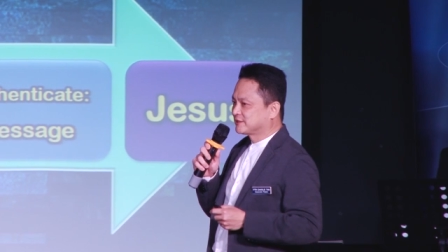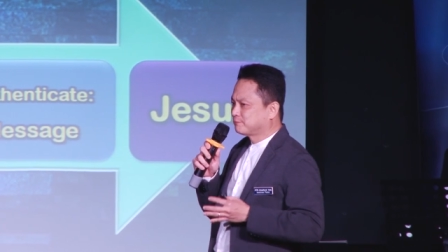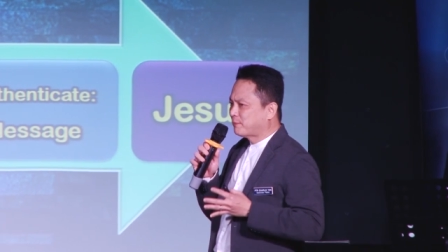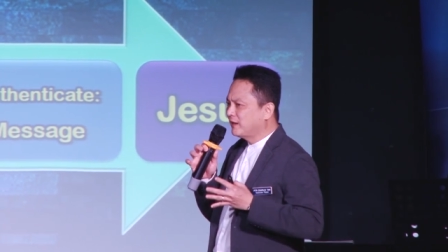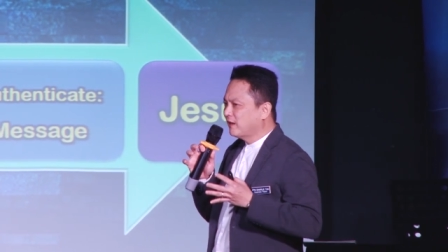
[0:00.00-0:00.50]

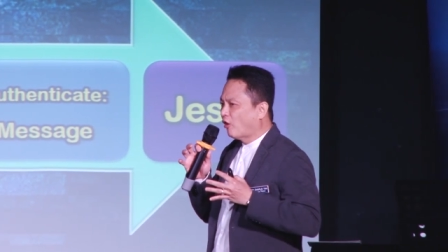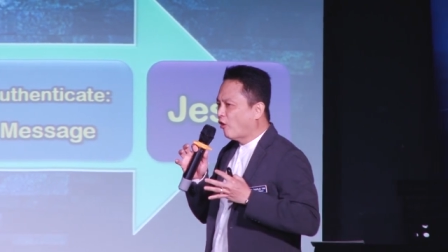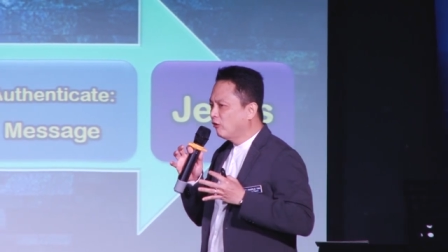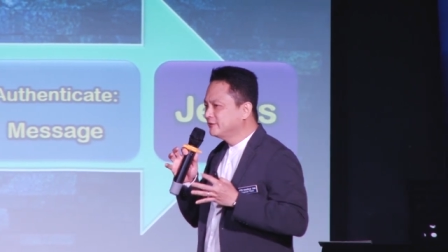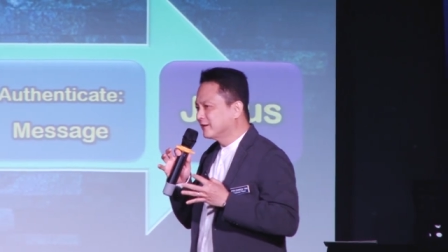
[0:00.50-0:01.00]
spend
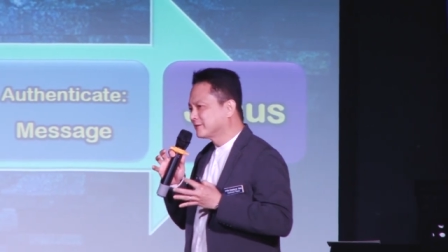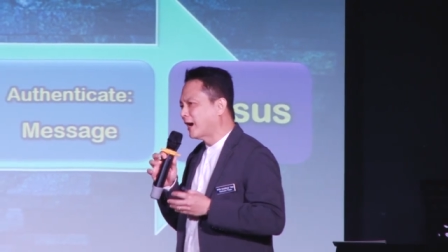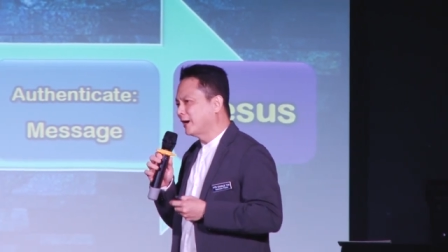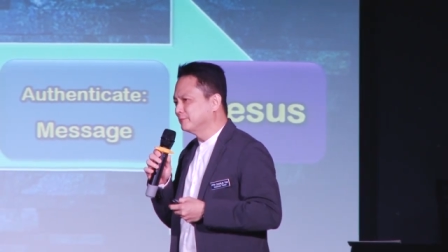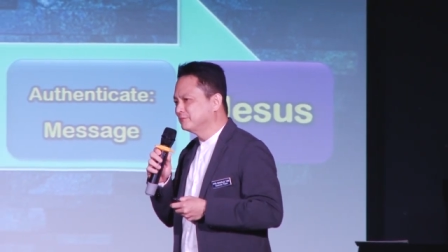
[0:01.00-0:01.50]
all their
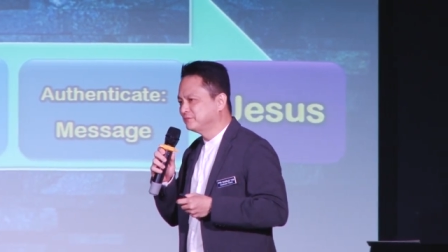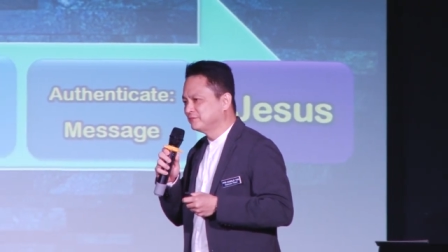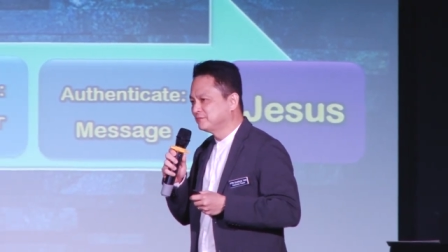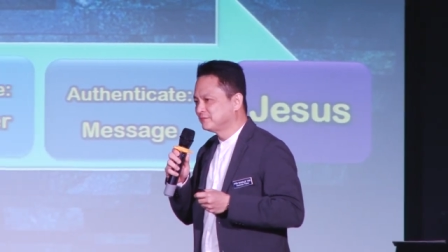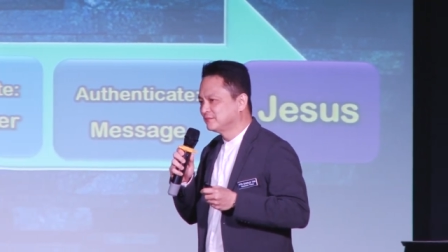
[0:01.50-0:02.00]
time
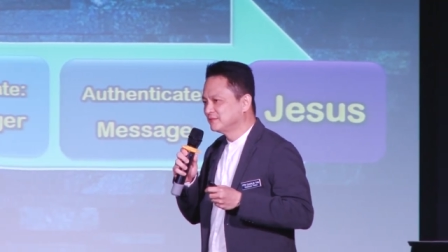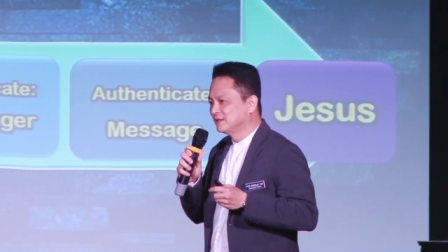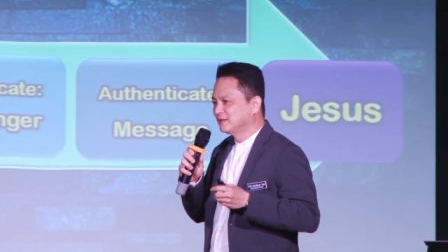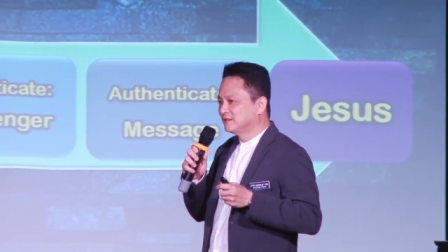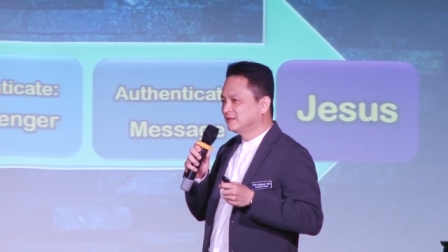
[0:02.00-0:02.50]

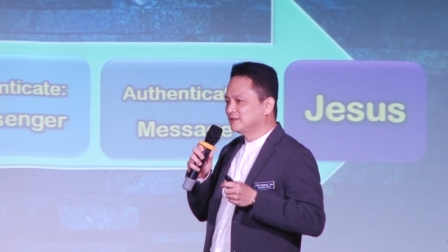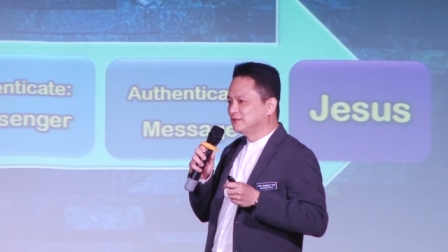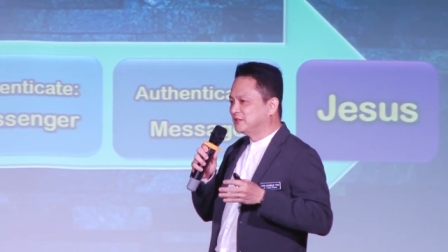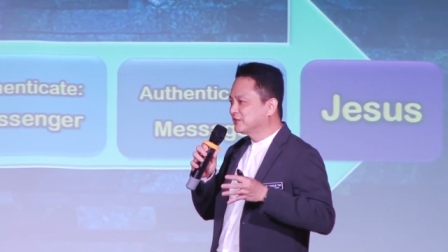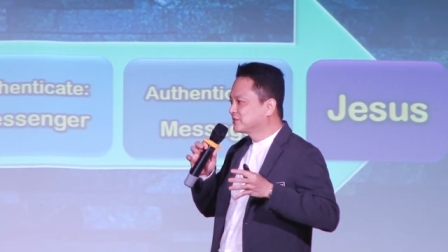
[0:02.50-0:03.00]

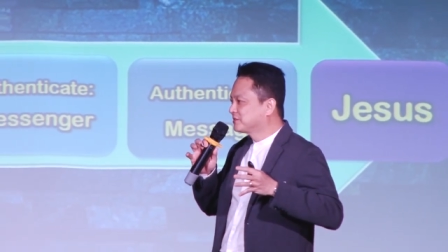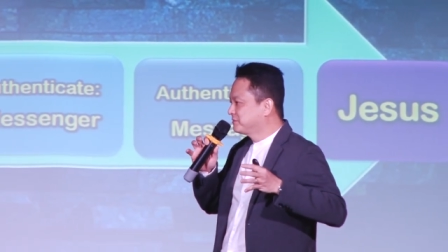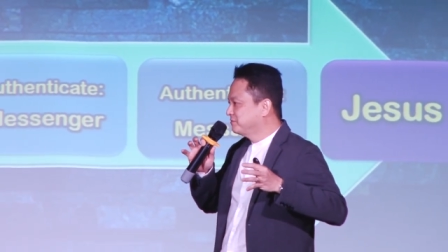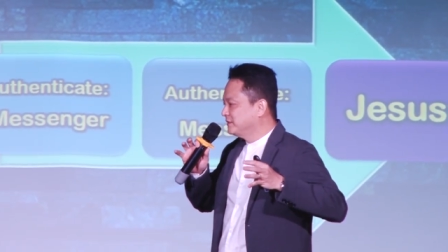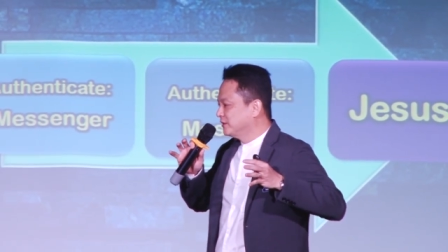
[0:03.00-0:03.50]
just
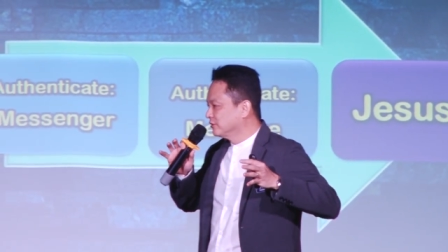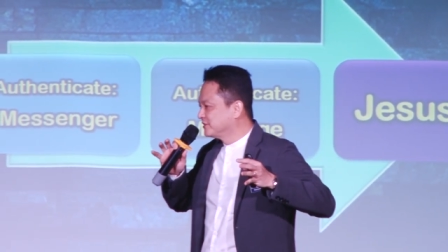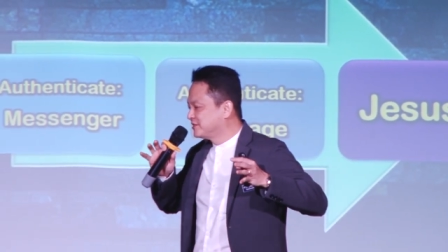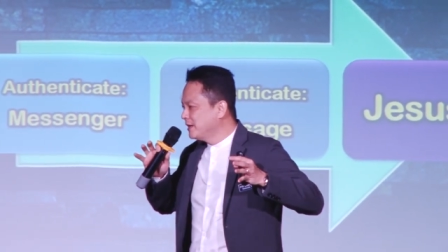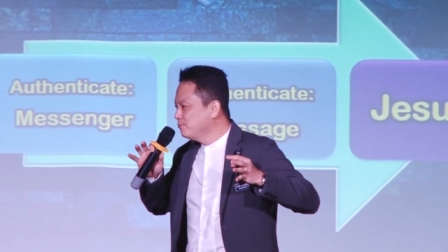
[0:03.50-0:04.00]
you know
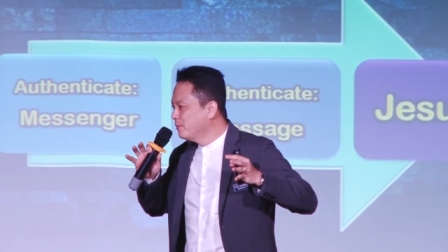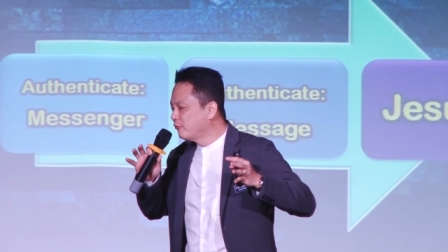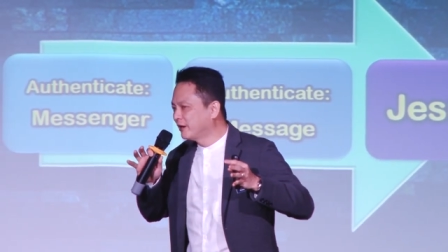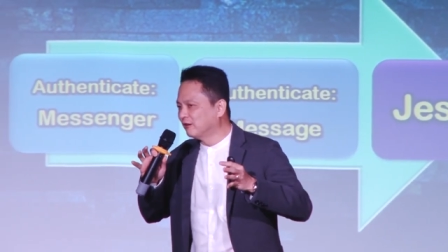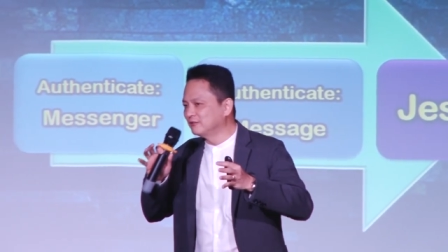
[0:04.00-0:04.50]
seeing
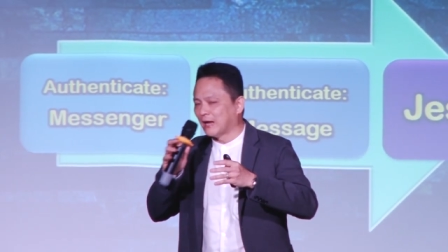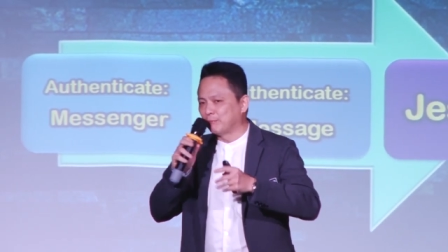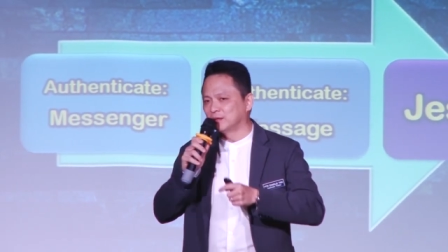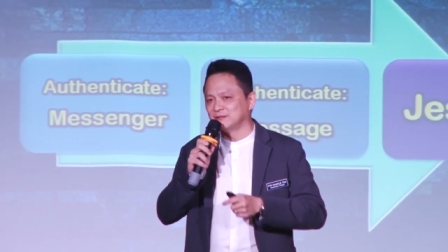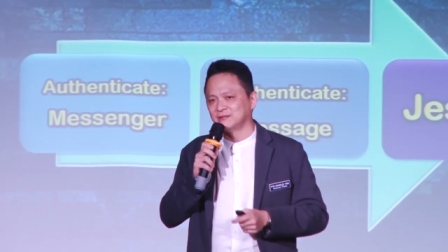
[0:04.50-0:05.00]
miracles
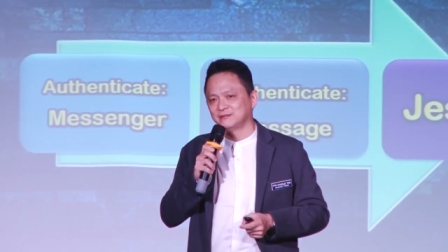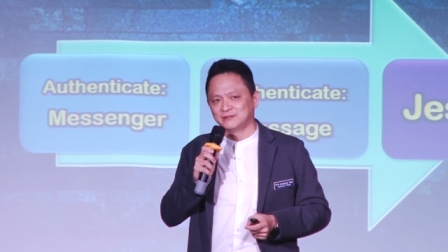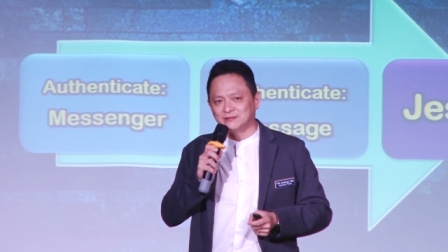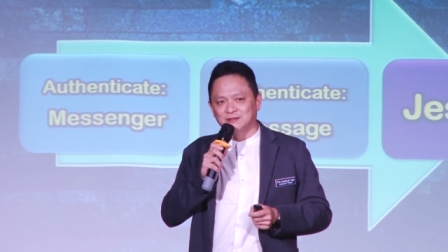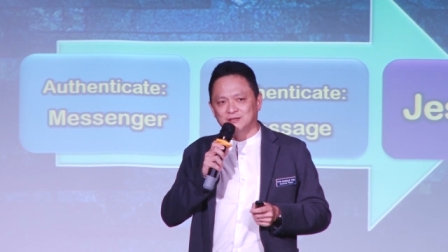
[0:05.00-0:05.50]
happen
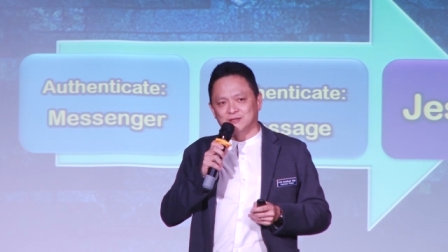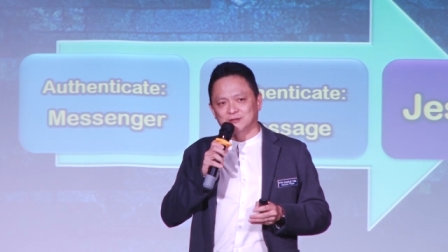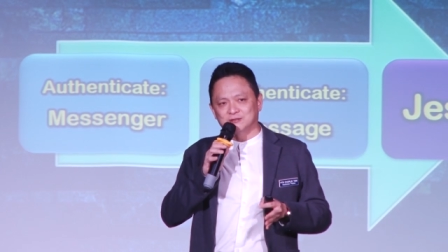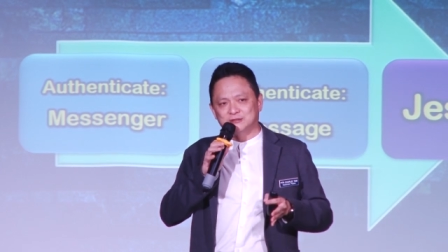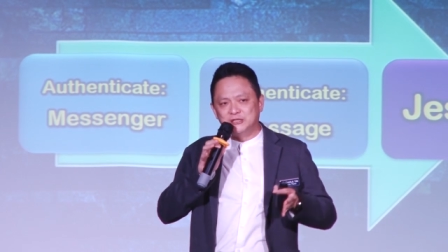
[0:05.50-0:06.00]

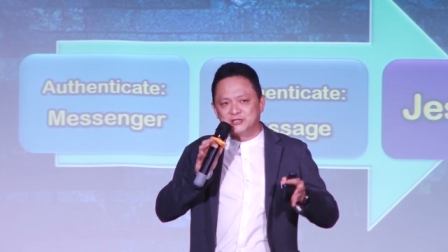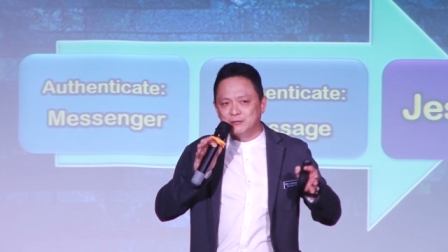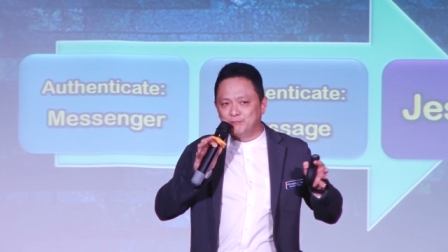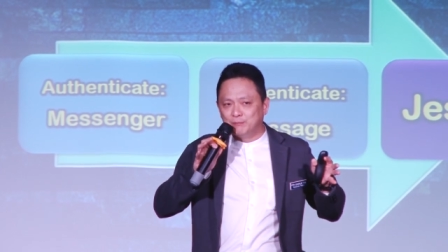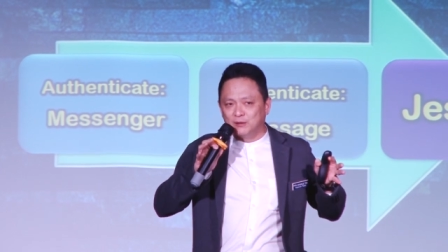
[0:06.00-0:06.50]
you know
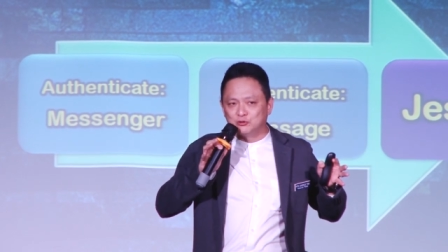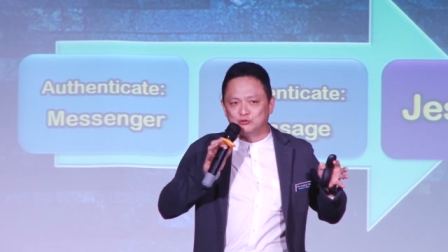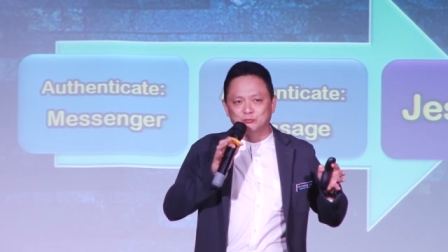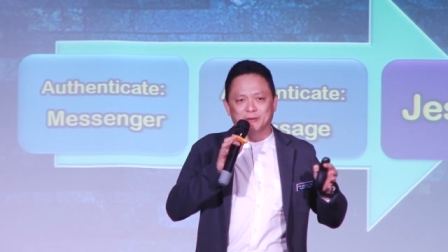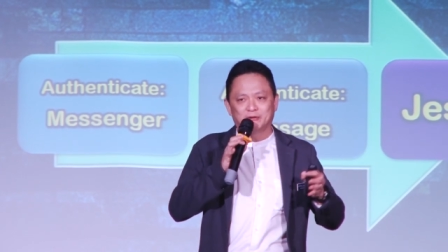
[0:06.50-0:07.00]
teaching people
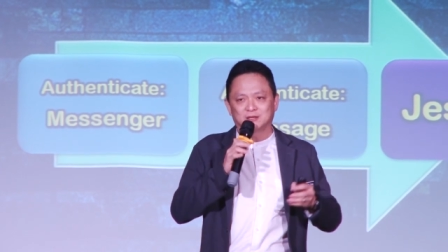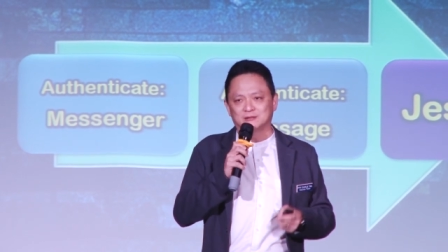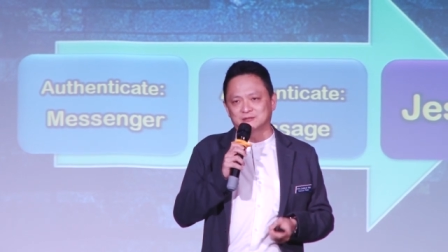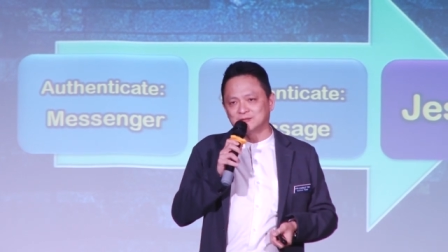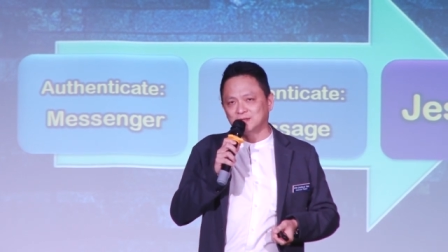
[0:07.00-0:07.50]
to do
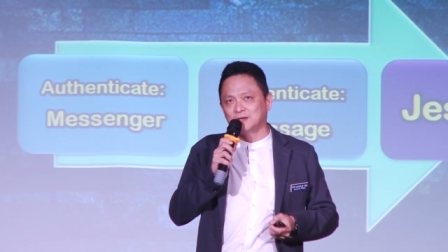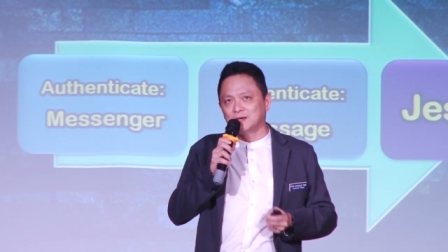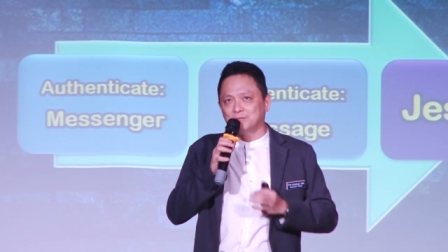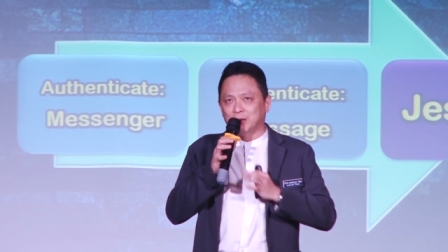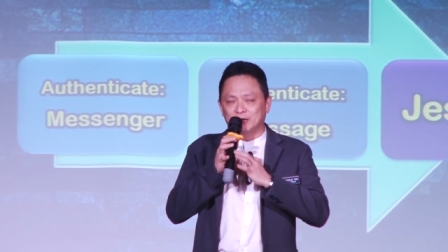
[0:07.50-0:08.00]
miracles
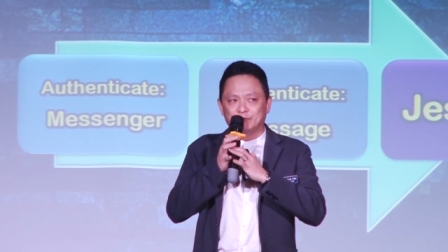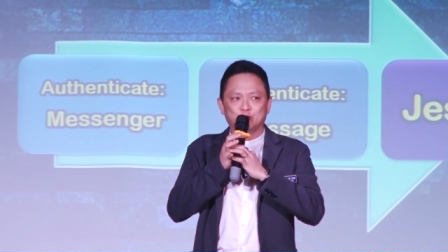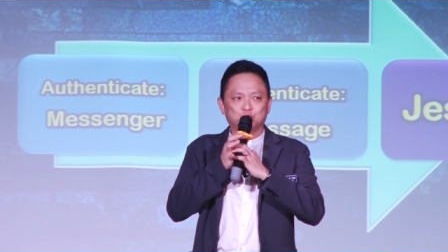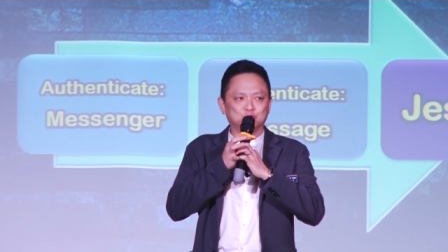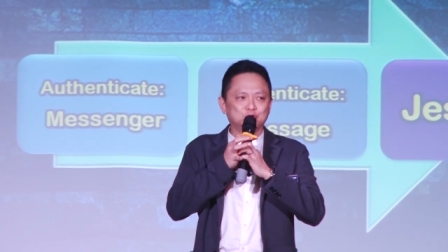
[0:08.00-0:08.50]
but if
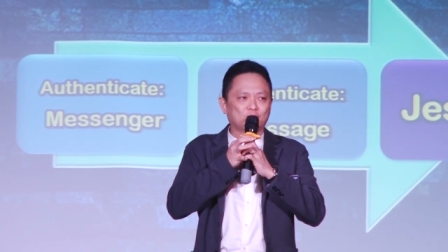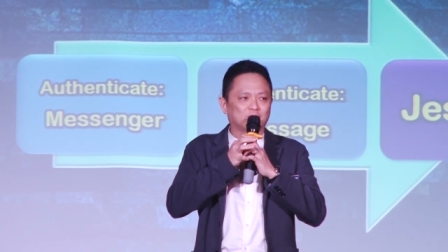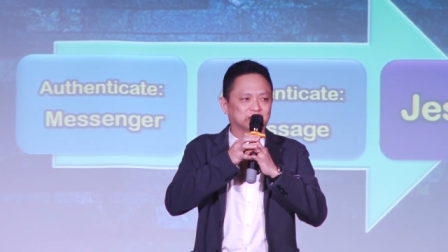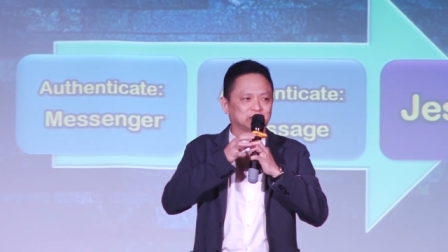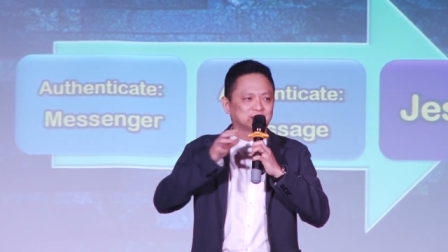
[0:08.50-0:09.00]
you do
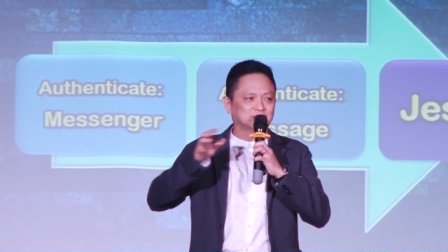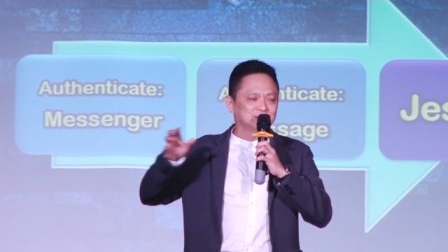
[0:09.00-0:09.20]
not